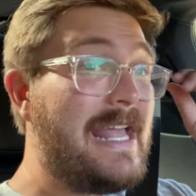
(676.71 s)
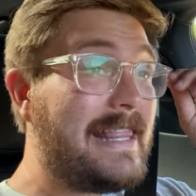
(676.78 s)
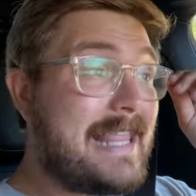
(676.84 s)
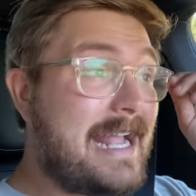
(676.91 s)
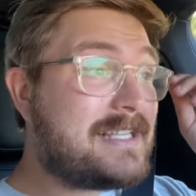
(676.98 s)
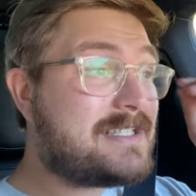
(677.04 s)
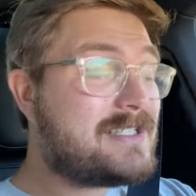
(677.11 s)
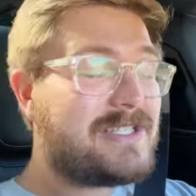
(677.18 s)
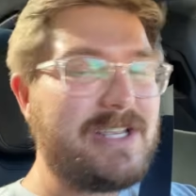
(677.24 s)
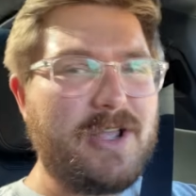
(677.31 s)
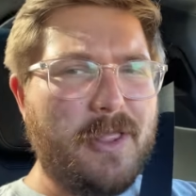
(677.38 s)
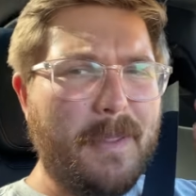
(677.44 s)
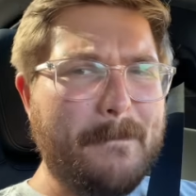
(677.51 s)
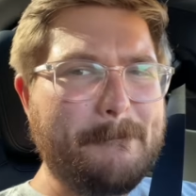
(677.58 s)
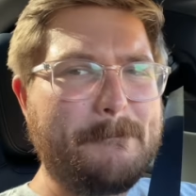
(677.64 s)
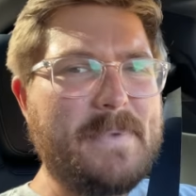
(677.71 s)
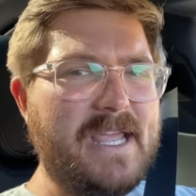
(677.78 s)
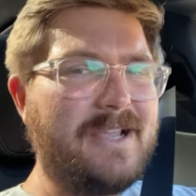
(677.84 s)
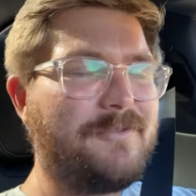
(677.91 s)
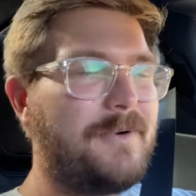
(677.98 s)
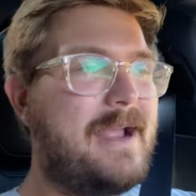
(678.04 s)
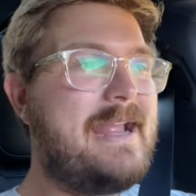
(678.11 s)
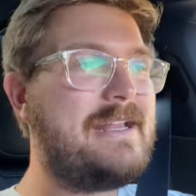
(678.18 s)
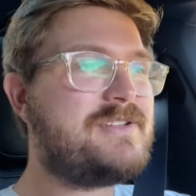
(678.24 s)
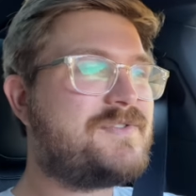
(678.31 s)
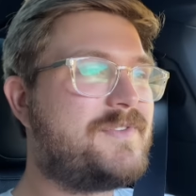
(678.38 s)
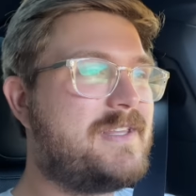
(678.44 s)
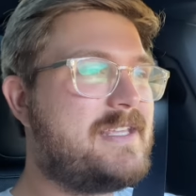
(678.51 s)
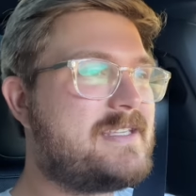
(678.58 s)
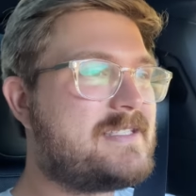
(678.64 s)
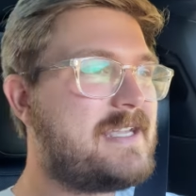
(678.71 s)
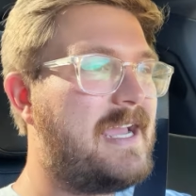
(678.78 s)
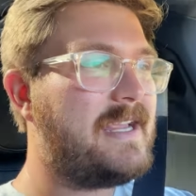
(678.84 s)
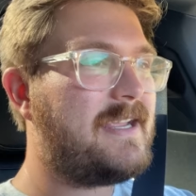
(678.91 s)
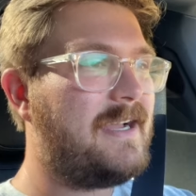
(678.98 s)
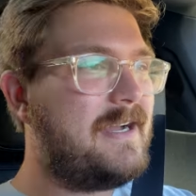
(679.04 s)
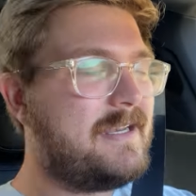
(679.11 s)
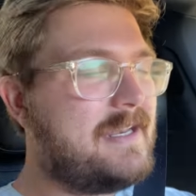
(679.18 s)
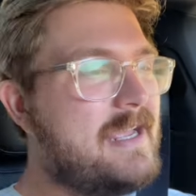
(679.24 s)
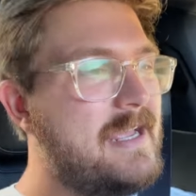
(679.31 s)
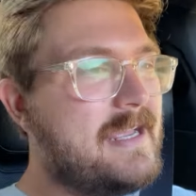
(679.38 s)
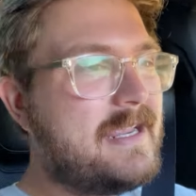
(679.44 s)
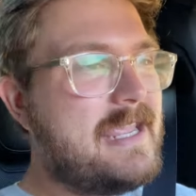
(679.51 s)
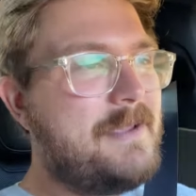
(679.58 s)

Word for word: That's still big range for this Taycan.